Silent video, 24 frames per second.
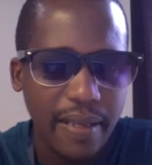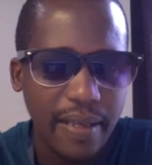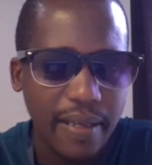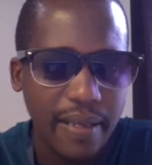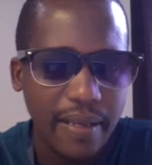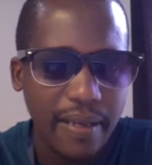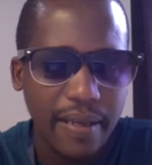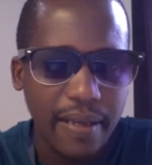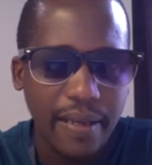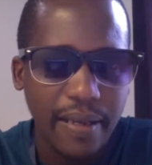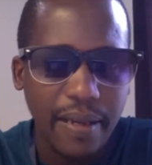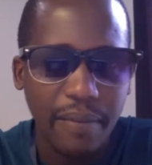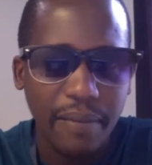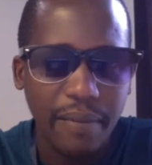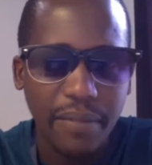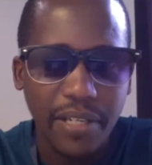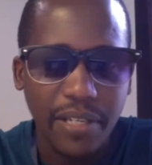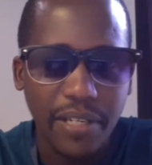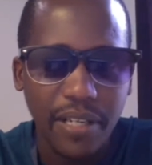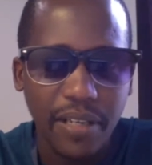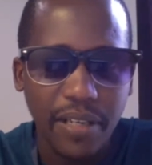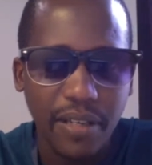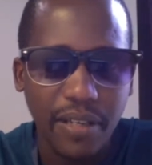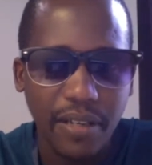I'm
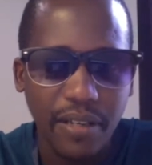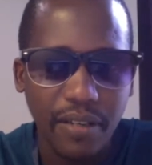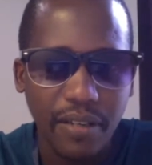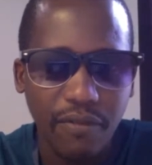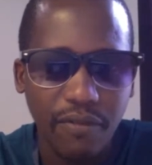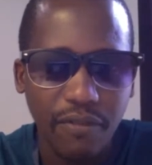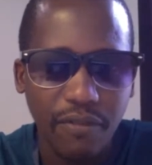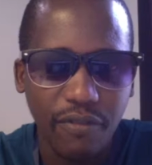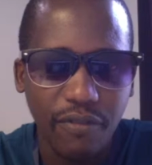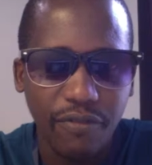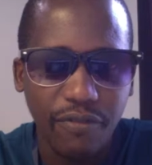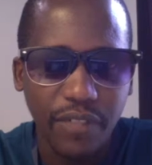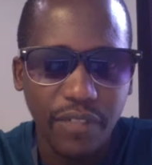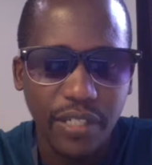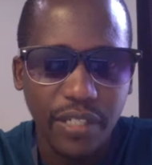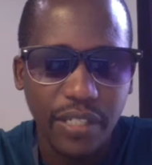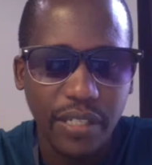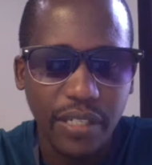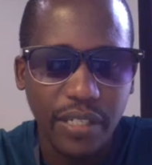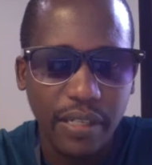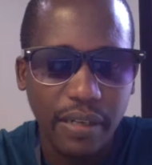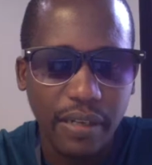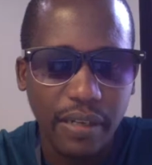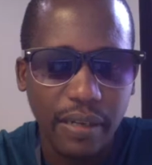taking it for
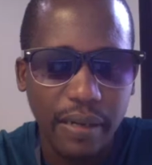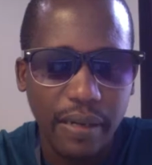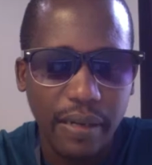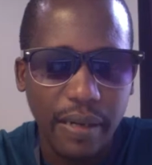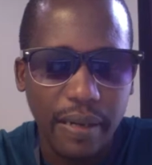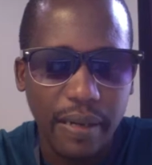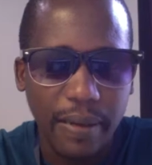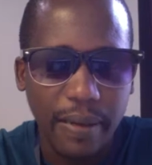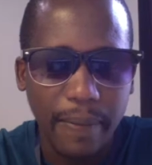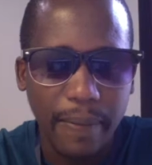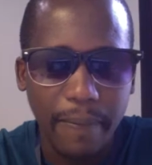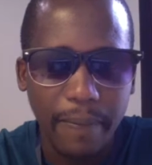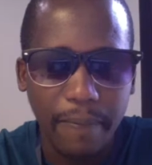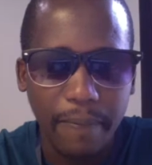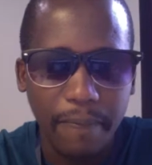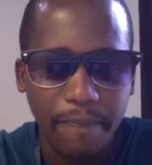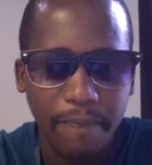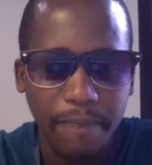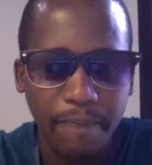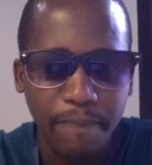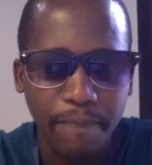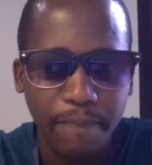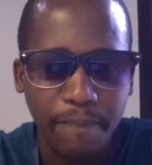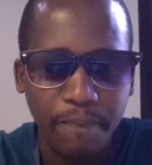fixing.
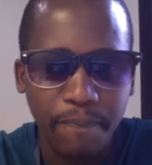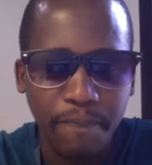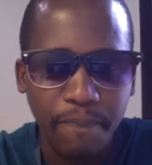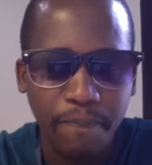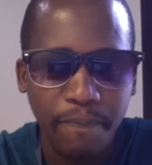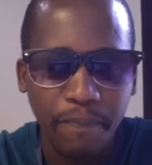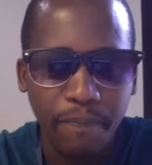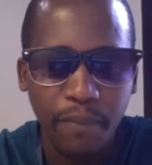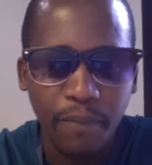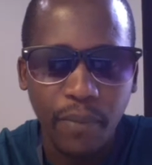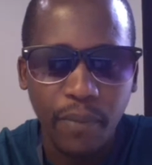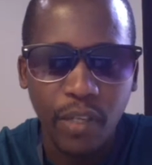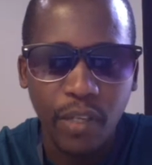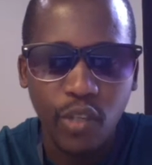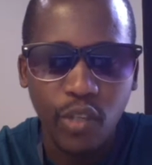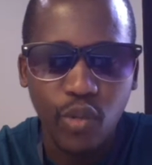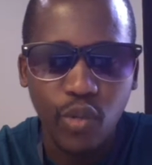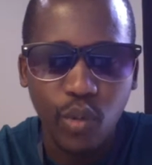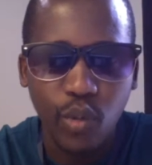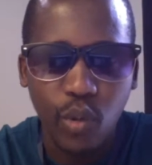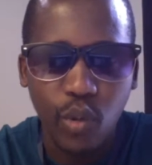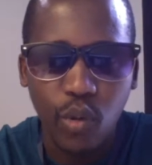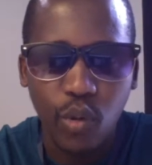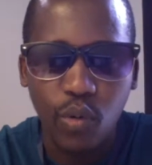
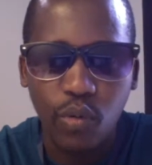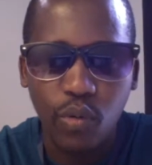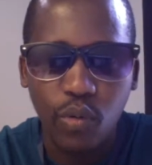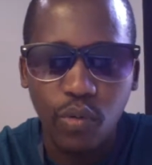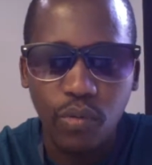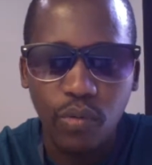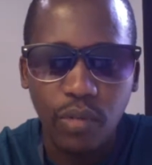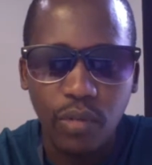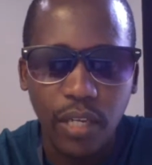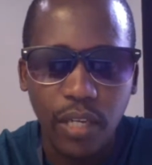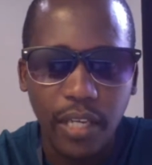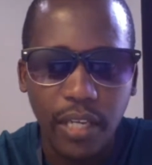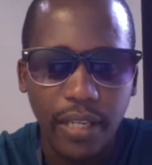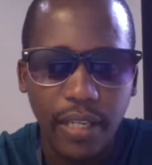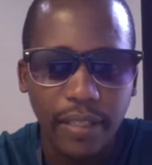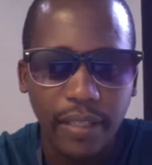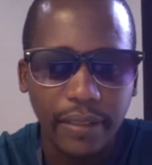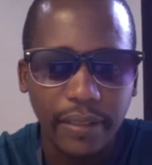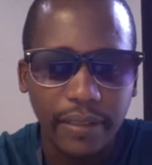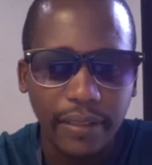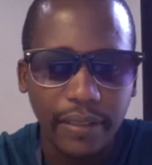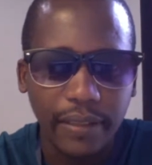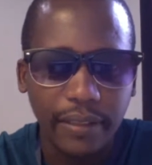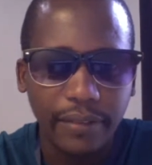So
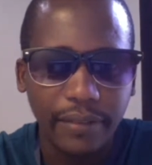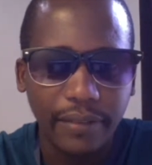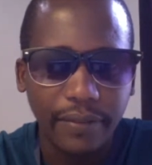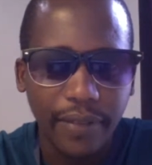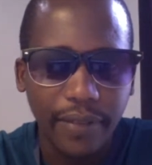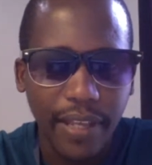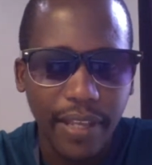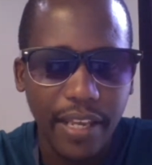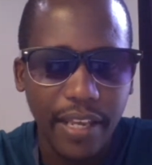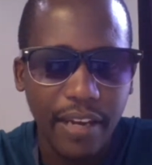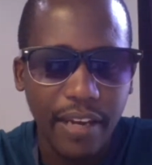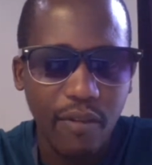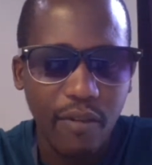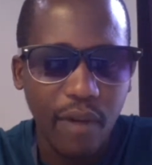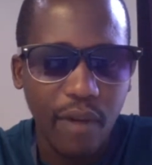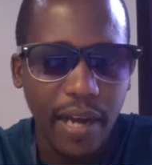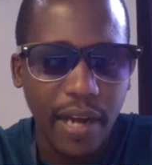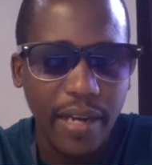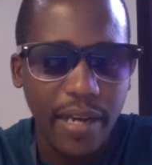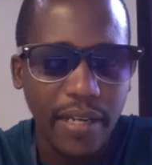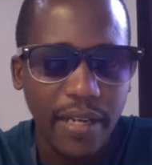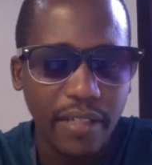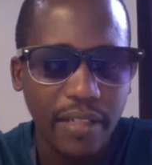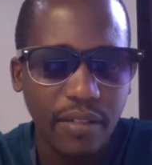if
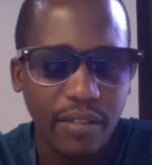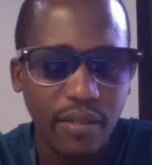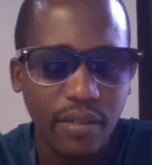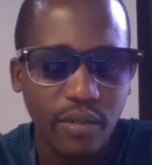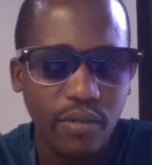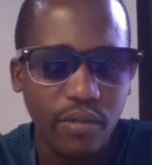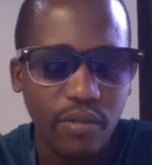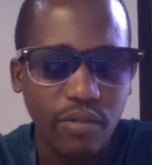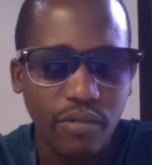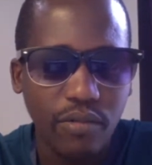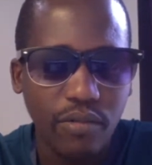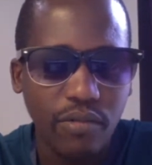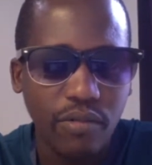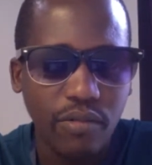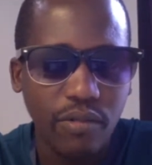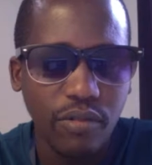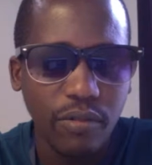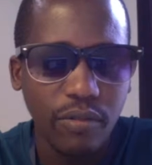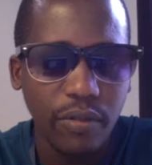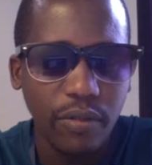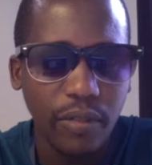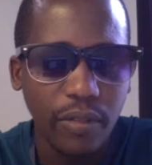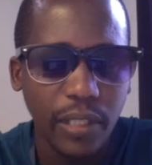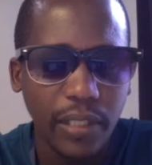anyone needs to
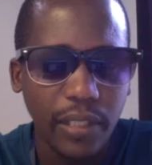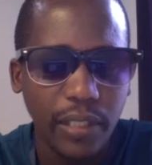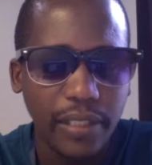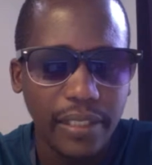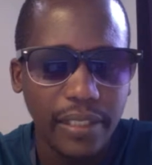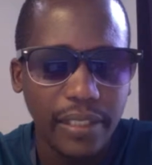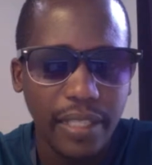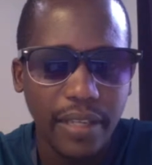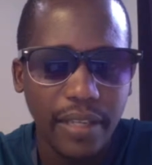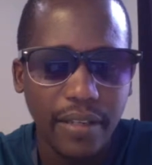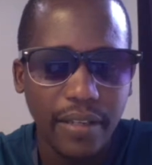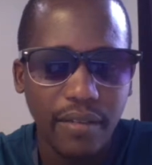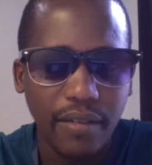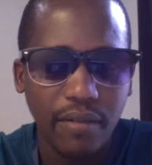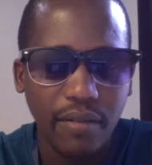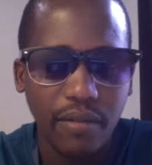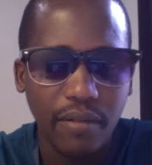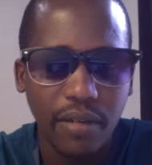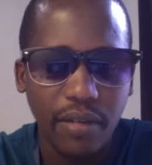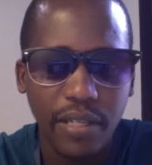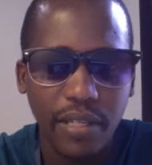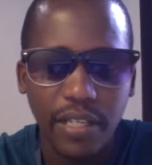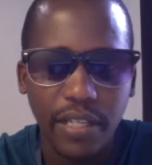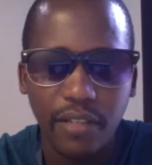get in
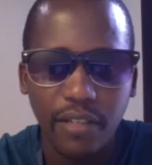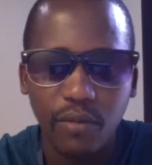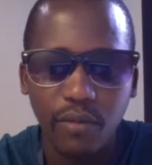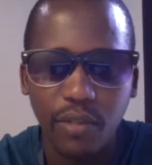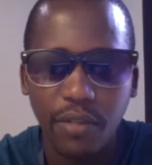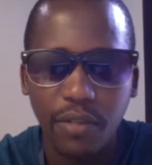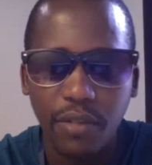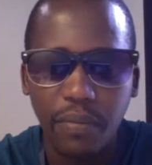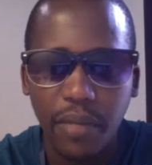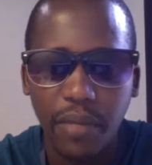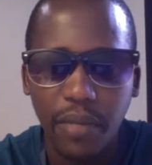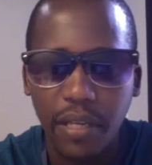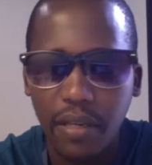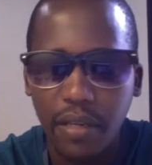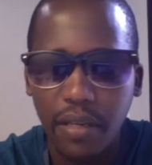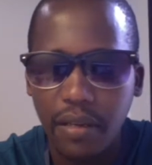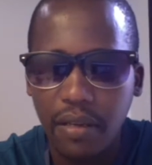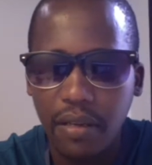contact with me,